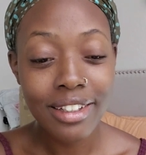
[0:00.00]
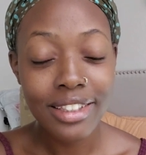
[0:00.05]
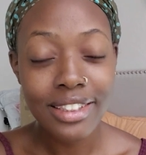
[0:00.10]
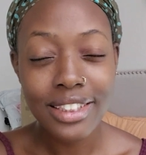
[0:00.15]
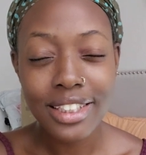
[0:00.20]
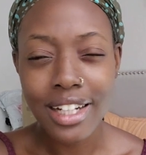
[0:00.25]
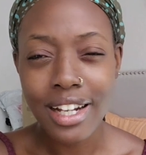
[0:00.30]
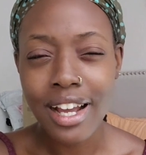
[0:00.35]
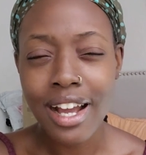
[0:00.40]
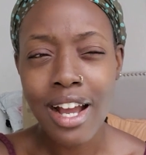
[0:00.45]

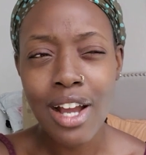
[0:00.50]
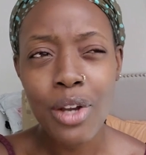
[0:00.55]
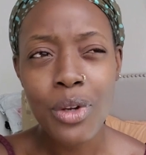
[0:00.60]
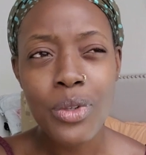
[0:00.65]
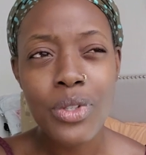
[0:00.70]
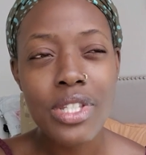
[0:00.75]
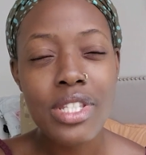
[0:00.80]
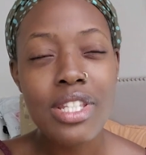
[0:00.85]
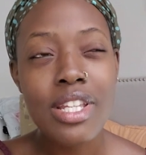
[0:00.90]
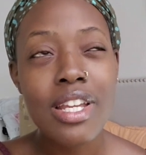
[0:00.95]
to the
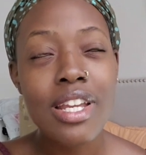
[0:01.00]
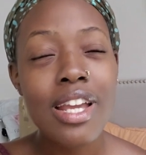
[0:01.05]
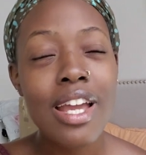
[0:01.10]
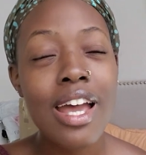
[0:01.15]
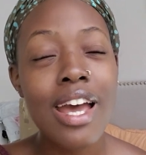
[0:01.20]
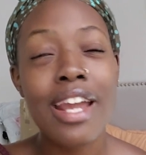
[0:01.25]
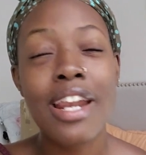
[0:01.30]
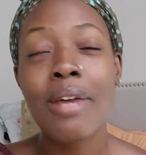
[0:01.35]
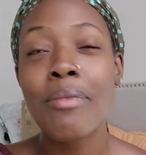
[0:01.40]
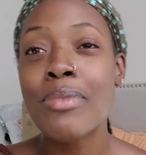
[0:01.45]
house,
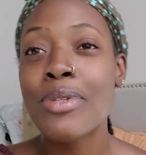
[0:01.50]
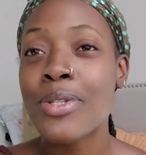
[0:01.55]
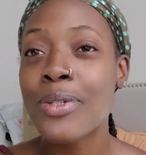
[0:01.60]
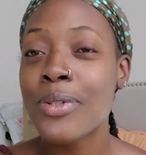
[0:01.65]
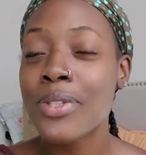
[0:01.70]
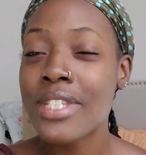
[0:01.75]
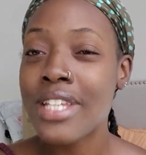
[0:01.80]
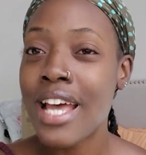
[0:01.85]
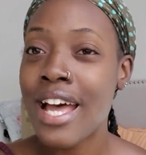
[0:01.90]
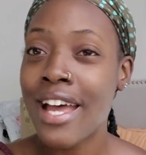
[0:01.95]
and I'm
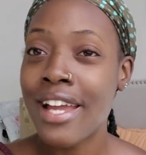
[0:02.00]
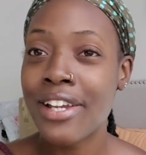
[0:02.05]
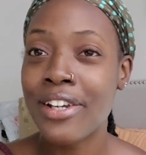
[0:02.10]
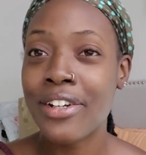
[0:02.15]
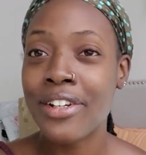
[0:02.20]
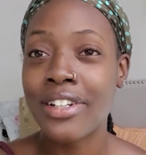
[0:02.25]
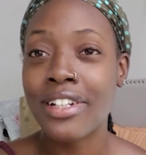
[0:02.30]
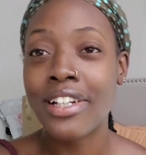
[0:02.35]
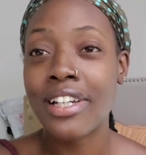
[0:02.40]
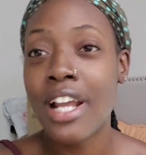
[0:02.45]
so
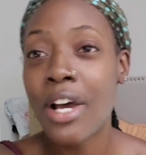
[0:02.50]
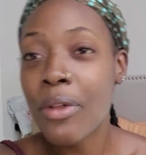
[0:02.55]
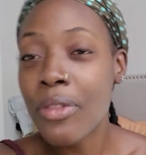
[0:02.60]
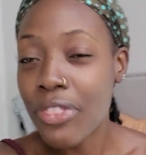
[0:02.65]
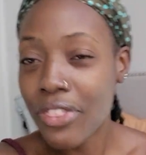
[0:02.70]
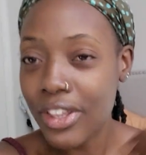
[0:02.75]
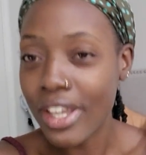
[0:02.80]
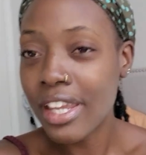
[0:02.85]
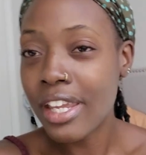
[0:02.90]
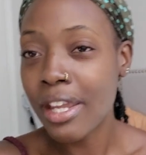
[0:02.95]
tired now
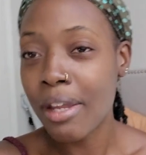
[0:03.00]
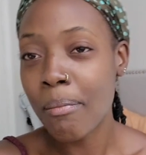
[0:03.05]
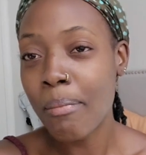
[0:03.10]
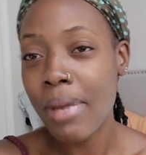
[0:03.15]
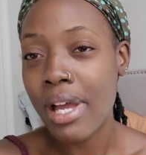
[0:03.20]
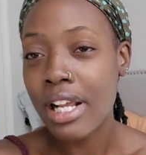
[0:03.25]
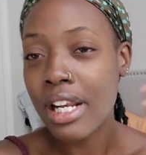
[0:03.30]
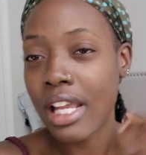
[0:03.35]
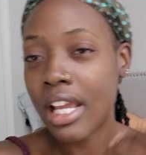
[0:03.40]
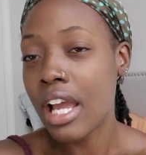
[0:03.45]
thinking
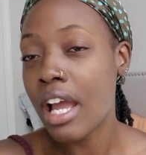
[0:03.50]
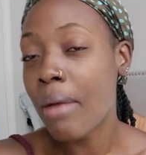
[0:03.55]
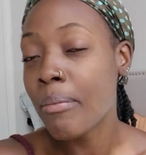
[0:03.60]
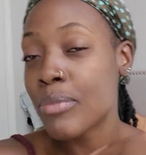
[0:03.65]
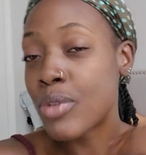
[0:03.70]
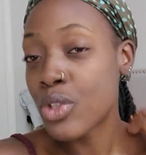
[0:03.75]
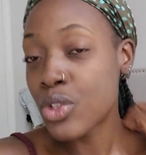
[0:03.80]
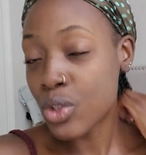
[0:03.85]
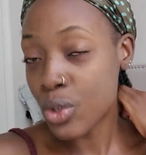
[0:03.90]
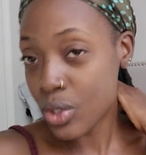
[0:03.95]
back. Like,
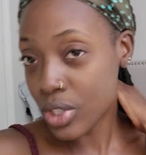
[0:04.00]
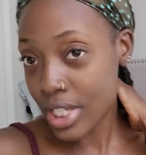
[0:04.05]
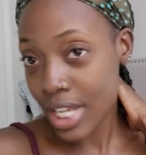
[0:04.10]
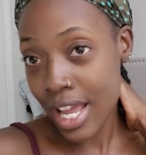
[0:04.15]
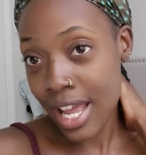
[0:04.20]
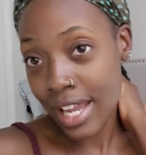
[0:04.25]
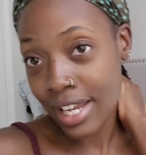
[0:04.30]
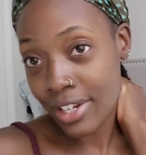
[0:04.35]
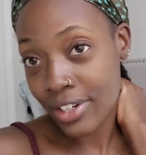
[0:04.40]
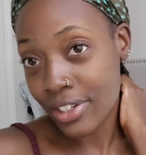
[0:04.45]
I'm so
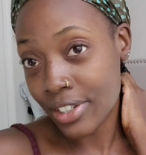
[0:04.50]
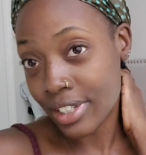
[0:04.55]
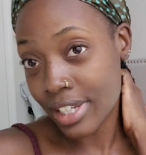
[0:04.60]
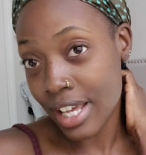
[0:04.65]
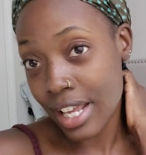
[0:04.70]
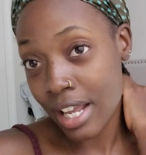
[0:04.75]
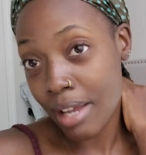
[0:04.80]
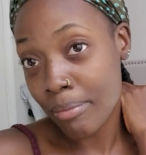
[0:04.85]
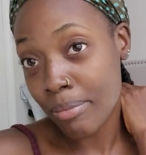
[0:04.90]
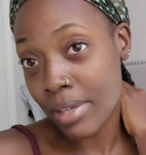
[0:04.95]
tired
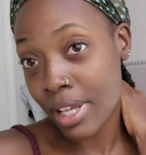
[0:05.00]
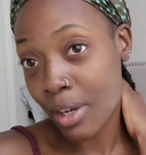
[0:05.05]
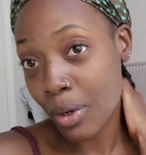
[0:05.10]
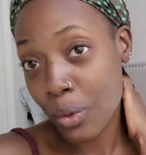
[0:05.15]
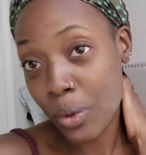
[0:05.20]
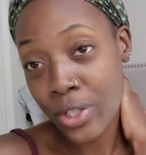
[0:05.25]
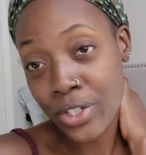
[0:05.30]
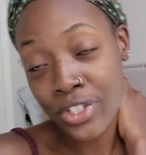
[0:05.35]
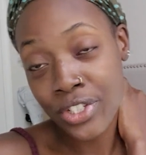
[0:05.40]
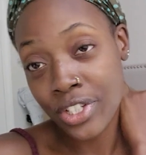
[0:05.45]
that I'm not
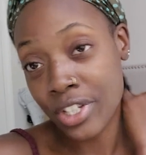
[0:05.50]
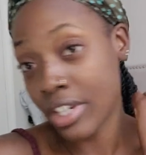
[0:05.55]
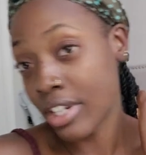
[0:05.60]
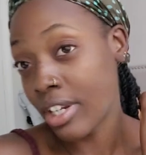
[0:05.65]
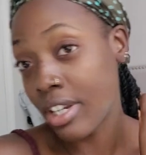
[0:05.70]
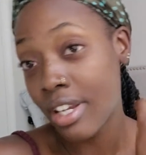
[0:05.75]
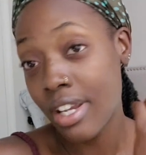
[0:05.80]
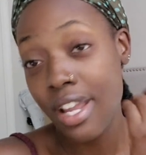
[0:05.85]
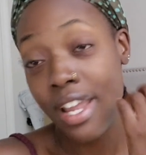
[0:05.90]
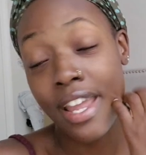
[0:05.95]

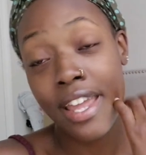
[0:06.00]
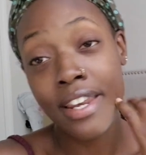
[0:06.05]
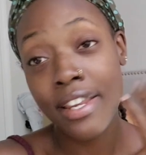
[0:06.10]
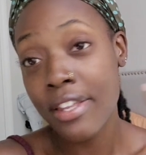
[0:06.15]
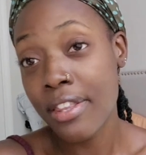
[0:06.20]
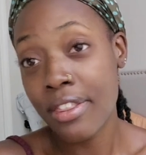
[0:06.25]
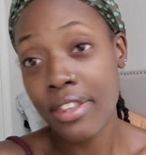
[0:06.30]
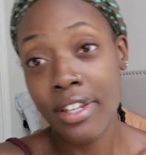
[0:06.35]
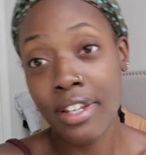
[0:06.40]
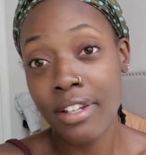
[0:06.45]
questioning
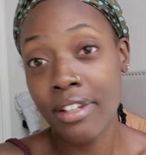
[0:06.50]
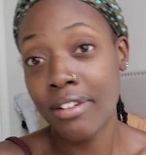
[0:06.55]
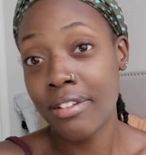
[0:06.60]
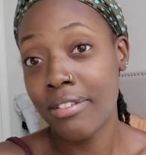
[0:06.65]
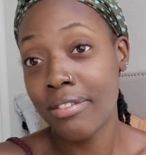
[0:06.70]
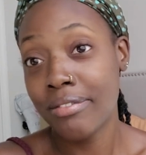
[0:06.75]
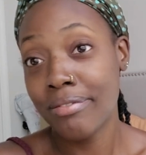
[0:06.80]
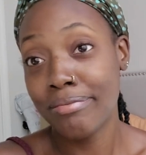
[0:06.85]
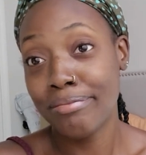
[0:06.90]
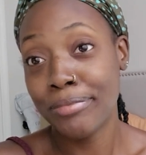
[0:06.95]
anything.
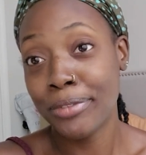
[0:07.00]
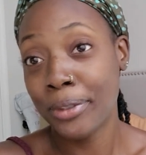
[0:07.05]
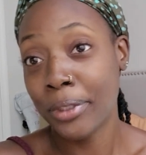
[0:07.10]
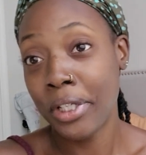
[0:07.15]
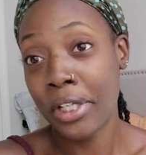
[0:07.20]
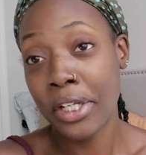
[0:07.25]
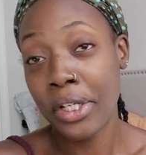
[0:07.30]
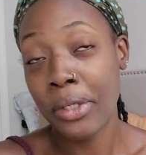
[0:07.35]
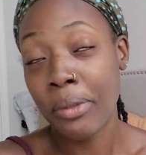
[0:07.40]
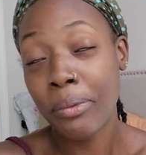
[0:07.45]

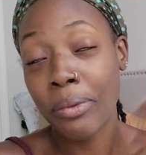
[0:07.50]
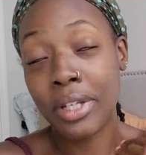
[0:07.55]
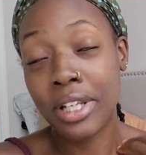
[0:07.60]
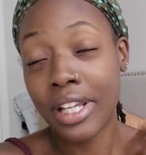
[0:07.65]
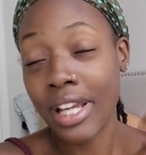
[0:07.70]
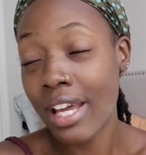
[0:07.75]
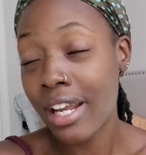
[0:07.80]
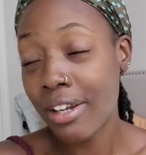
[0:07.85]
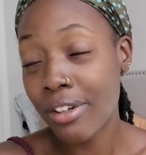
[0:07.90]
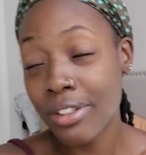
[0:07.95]
Okay, we
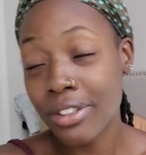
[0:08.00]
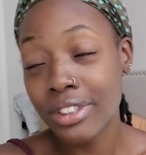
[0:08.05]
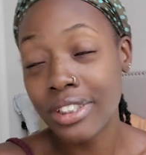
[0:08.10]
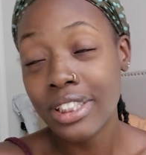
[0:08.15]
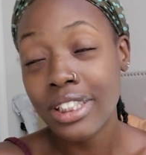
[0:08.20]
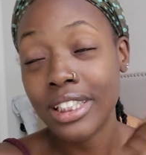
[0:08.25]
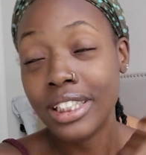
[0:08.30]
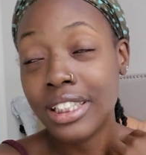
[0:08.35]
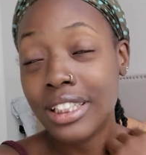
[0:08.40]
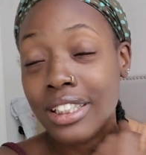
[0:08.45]
got out
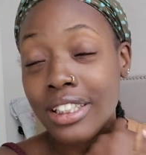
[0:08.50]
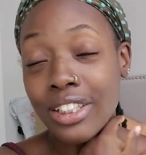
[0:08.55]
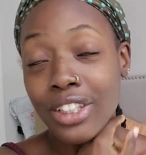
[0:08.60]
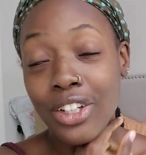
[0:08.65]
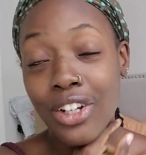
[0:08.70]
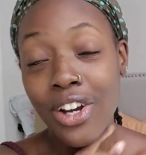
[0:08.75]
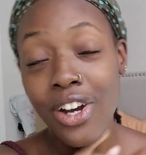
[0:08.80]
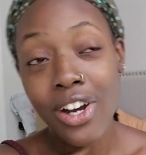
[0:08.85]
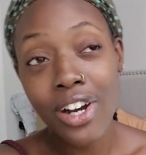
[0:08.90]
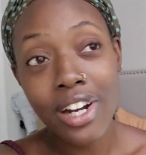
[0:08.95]
the
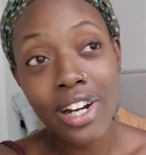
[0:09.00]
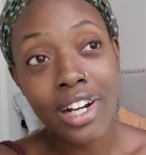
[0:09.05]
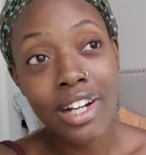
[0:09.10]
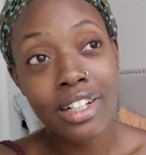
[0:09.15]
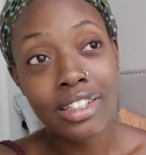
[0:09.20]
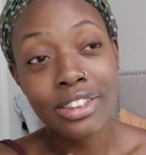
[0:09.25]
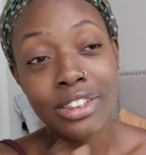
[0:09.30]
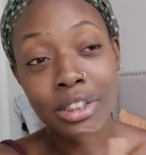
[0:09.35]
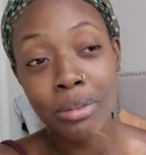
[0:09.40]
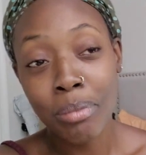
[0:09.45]

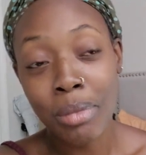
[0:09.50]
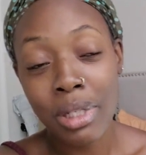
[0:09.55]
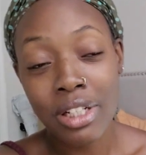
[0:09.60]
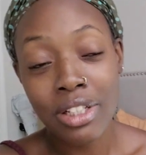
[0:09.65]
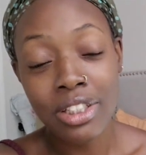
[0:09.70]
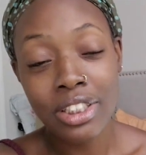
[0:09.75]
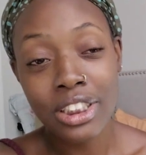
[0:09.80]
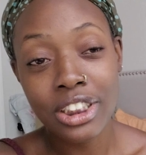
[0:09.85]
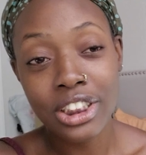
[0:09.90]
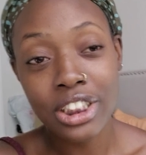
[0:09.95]
car, took my
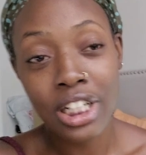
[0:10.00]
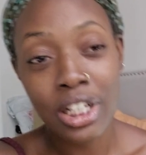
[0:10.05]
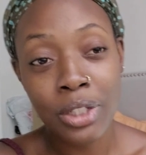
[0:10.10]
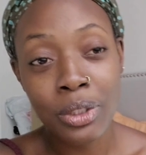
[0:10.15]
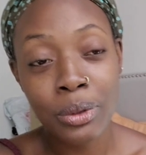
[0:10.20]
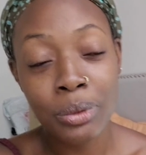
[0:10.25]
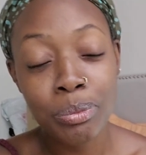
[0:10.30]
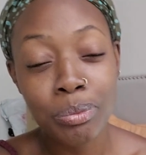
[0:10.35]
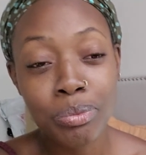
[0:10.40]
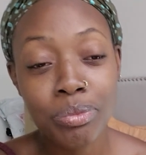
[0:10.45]
luggage
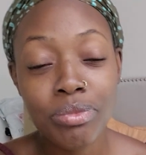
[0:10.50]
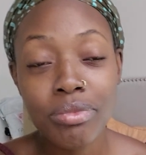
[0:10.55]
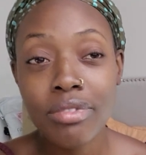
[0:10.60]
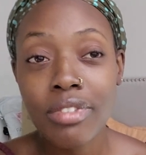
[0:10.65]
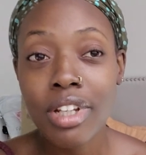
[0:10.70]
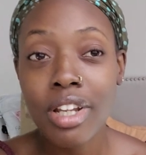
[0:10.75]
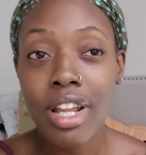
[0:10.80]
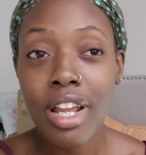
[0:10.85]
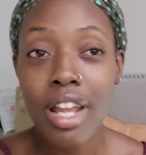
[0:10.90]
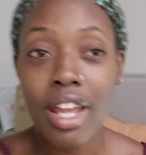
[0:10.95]
out,
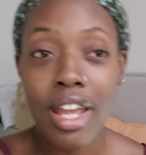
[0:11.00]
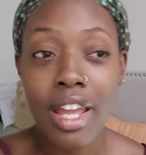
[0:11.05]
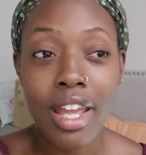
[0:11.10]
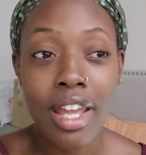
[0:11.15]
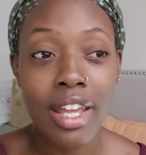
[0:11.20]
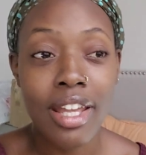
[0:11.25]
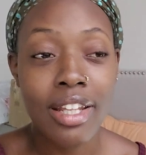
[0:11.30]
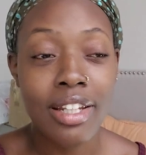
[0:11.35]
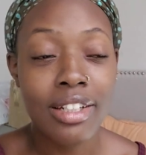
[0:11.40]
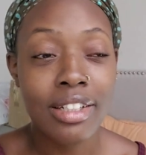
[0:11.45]

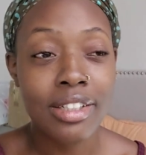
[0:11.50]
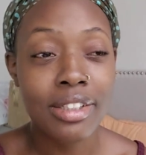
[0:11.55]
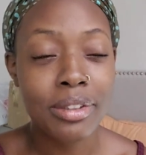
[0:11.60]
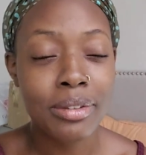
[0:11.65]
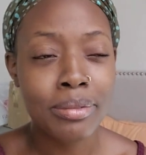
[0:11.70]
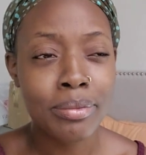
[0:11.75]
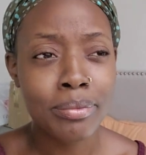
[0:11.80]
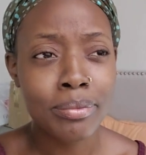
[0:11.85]
and